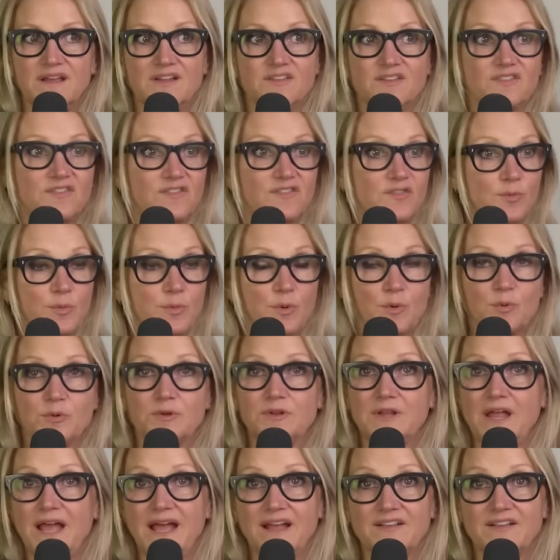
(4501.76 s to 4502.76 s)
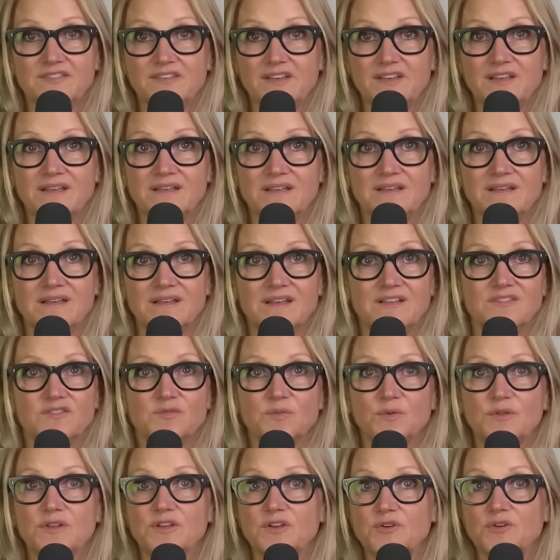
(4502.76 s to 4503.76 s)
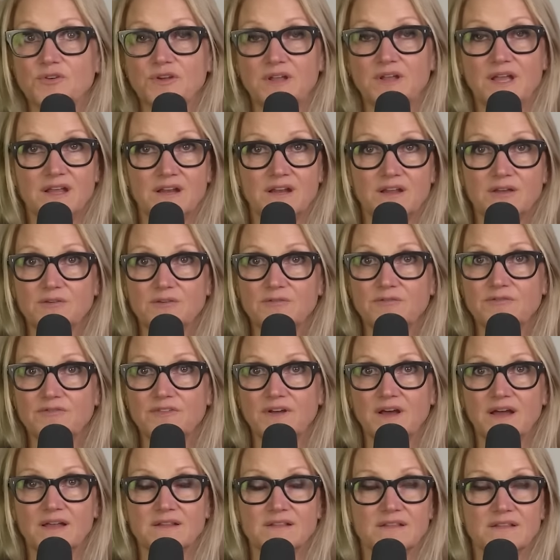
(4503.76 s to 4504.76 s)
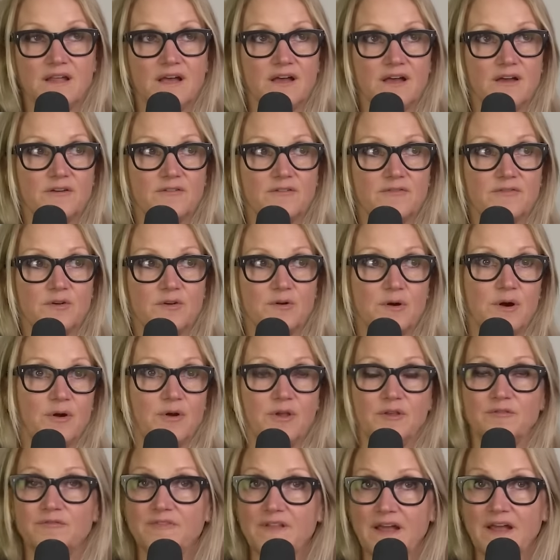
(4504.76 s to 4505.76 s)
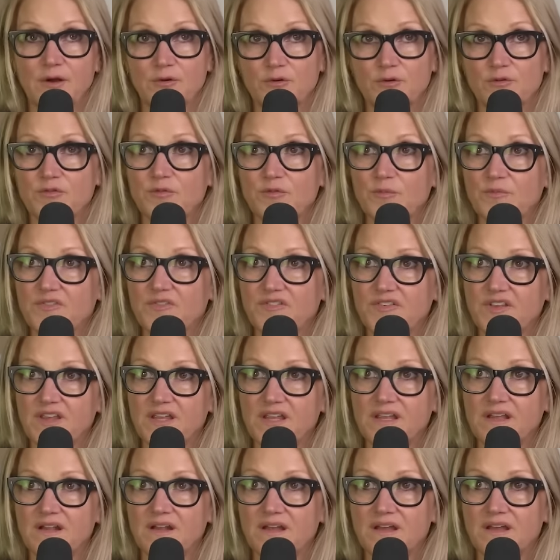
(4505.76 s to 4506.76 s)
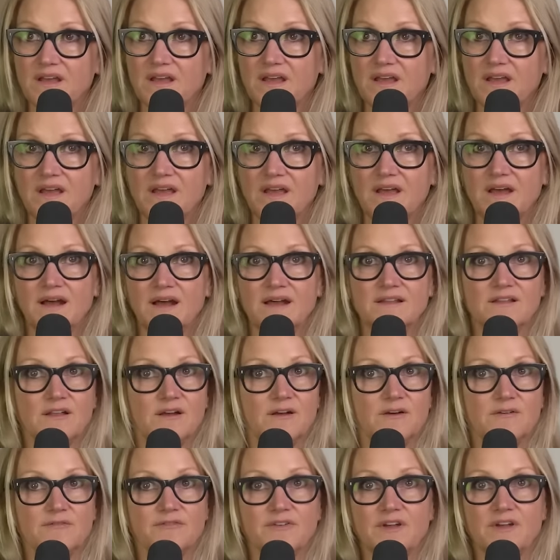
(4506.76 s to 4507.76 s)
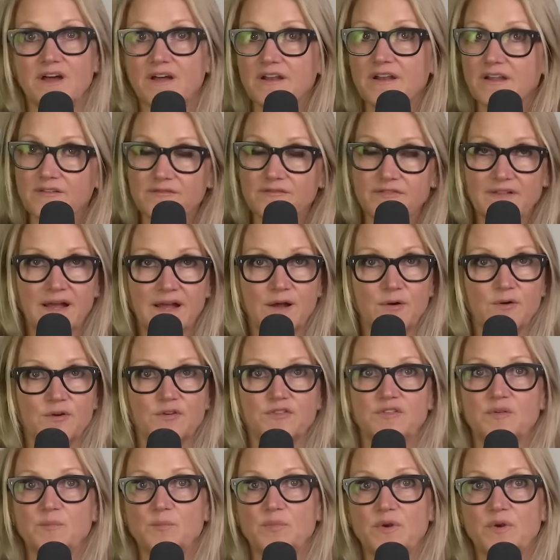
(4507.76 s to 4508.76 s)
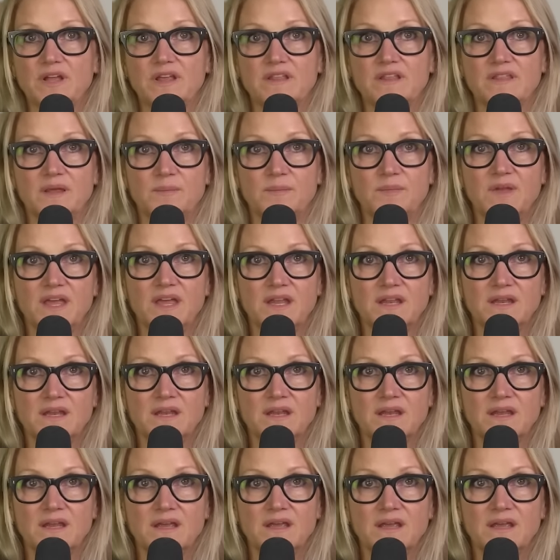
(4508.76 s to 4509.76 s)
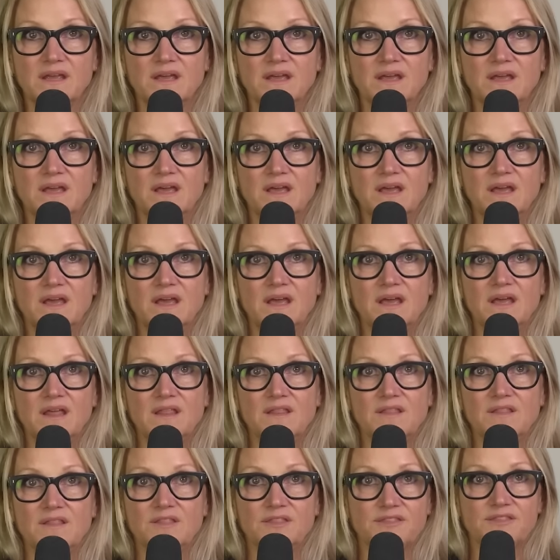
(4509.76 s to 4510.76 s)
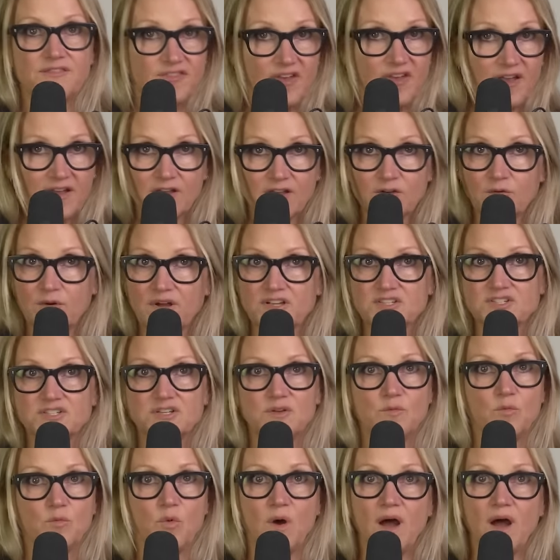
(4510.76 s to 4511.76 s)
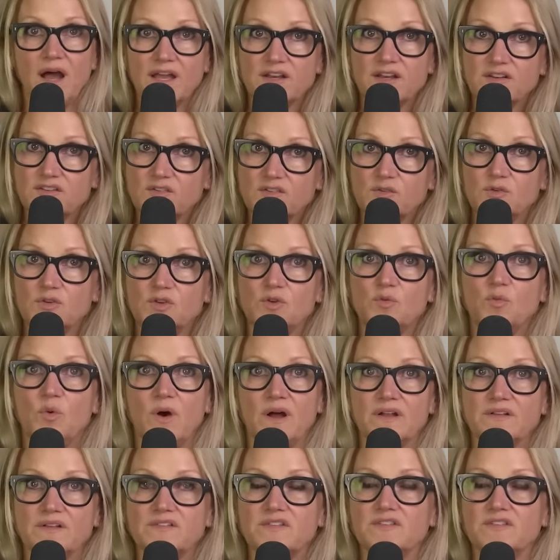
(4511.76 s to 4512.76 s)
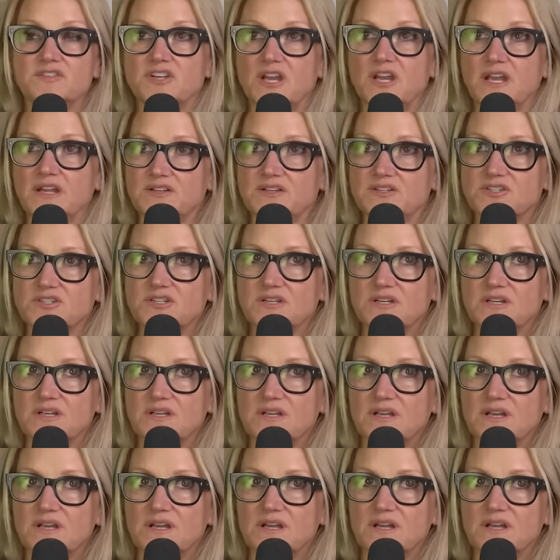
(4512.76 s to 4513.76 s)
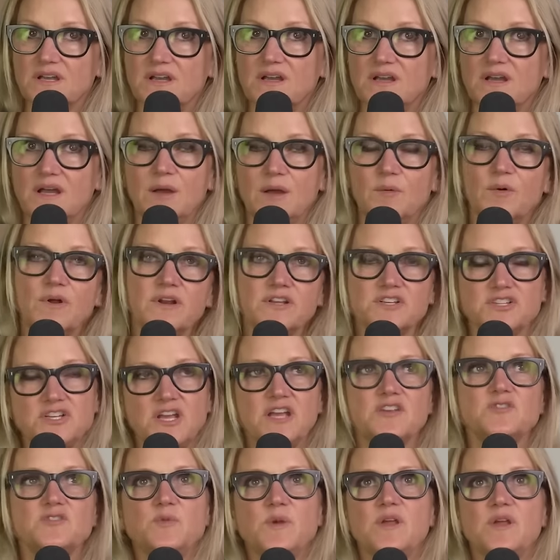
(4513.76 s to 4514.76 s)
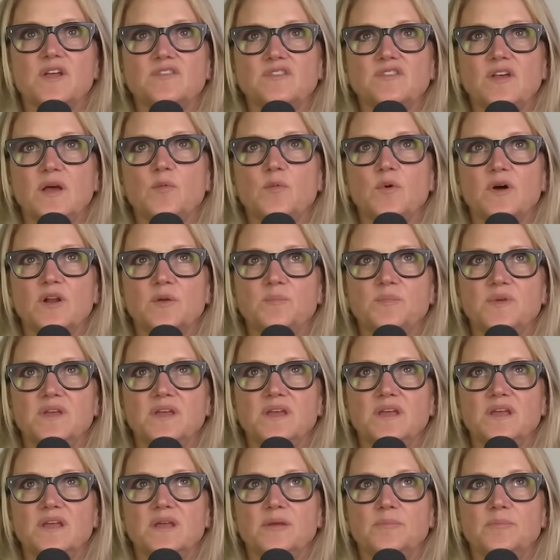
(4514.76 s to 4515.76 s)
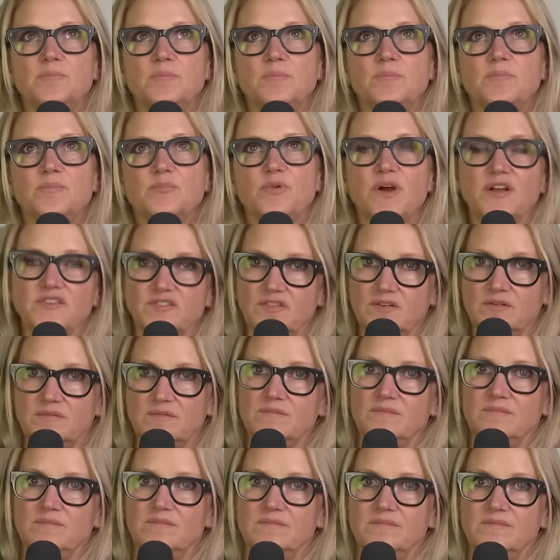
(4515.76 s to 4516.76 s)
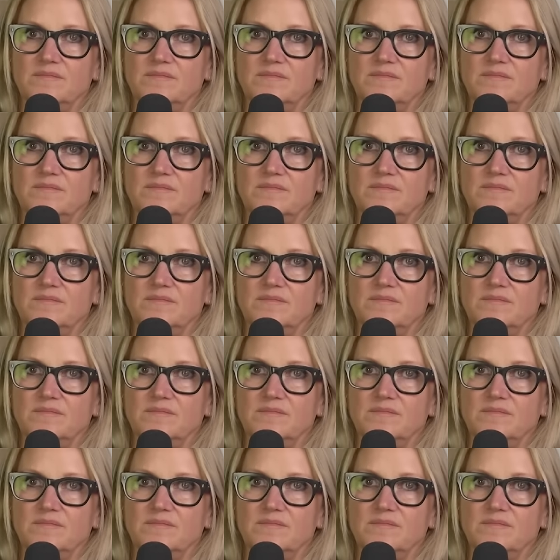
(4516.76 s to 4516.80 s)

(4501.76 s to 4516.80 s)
it's super relaxing. It's really creative. I love growing flowers from seed. I love cutting flowers and bringing them in. The second question, why do you want to change? I want to change because I want to be present